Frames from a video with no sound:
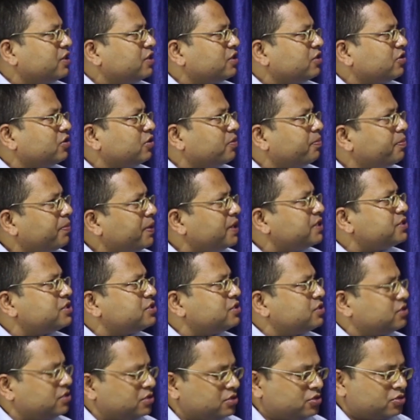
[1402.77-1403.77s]
the
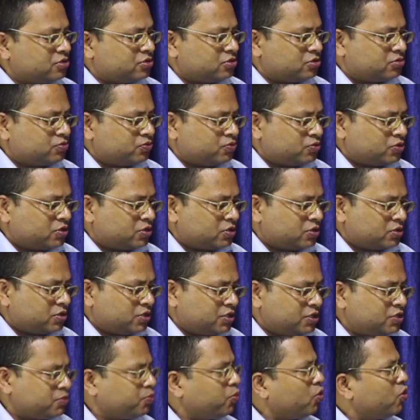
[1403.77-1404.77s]
best
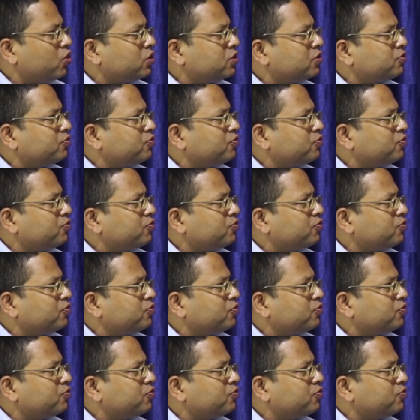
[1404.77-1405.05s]
spot